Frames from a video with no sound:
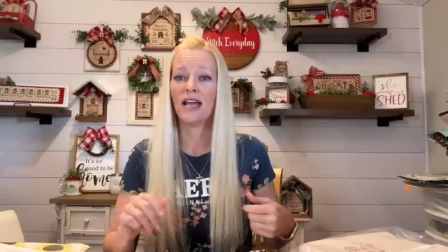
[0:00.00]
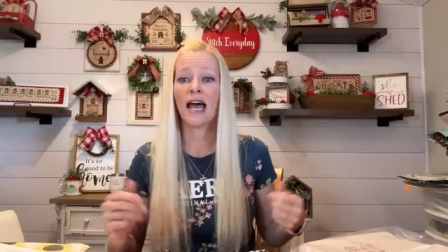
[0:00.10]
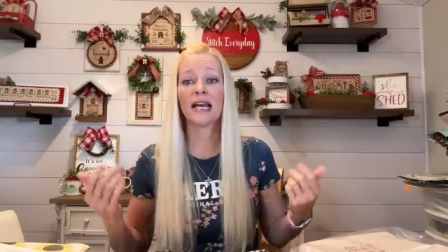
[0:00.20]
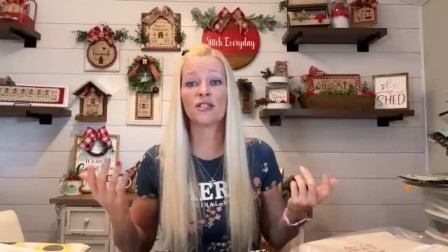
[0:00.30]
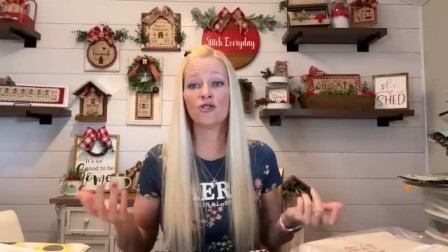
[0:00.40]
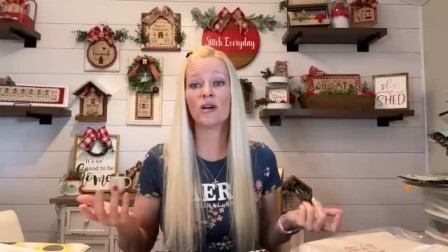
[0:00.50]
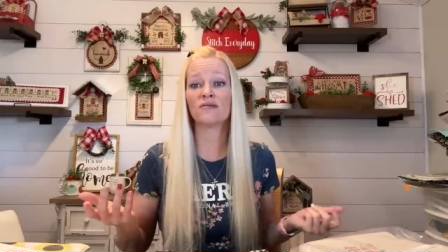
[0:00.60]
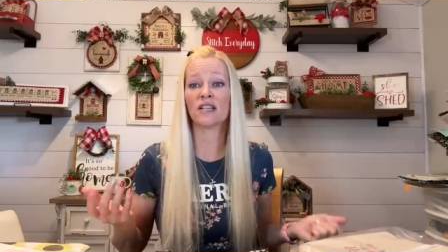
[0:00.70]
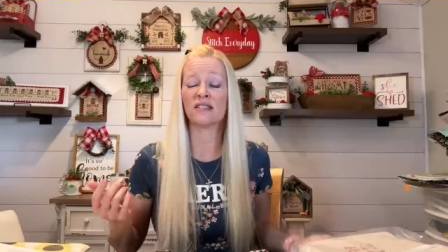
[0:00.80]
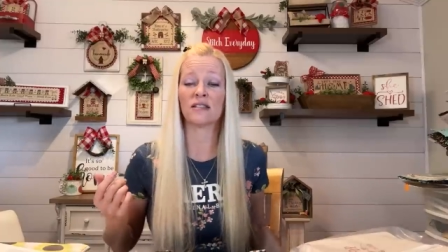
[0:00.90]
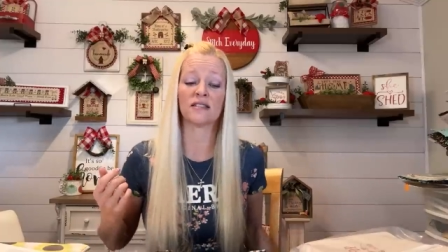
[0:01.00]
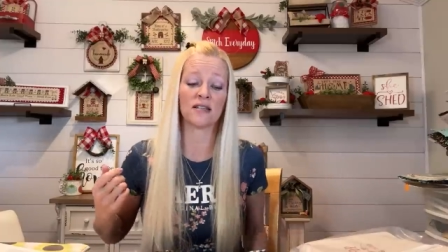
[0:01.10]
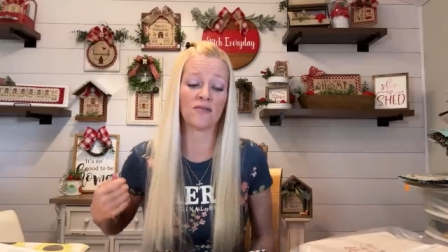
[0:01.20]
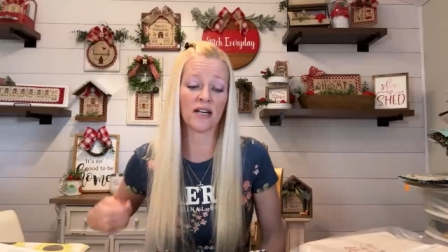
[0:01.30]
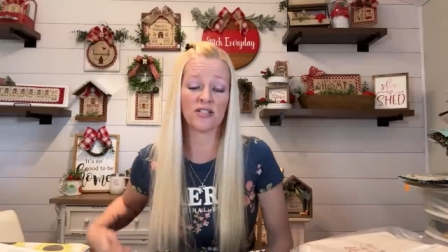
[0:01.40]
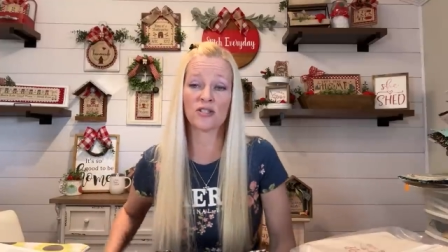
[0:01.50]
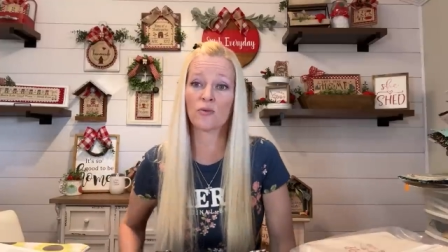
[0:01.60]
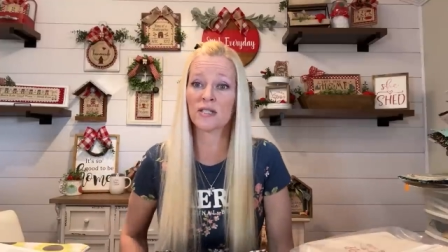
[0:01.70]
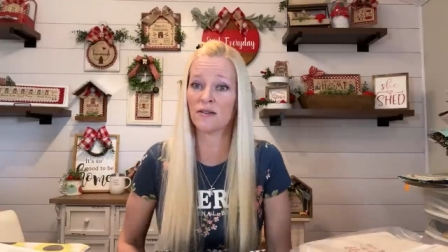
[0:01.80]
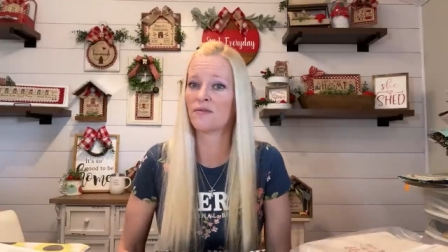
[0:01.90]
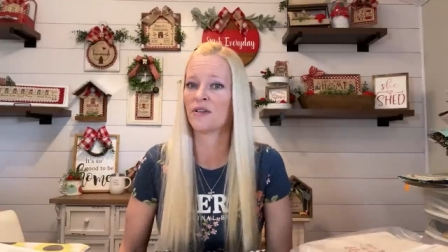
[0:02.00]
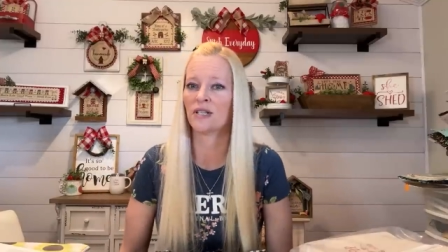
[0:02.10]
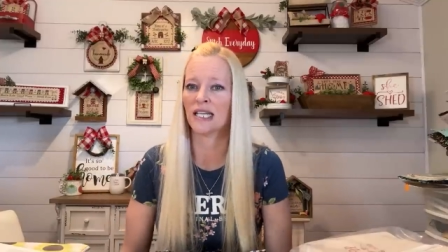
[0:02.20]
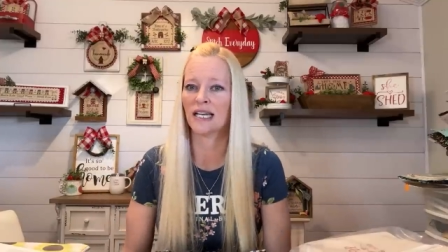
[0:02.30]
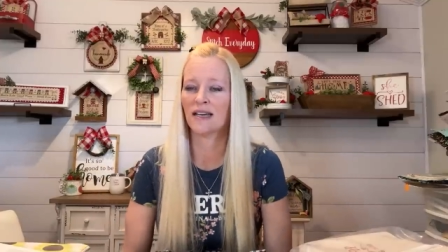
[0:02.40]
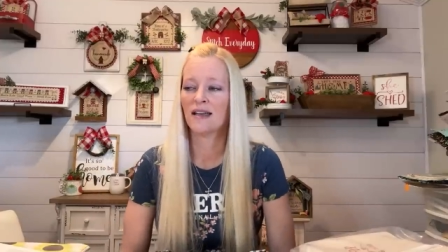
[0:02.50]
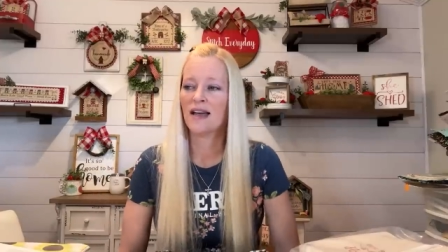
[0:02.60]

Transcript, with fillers: and I do have tons of stuff, I just wasn't feeling it,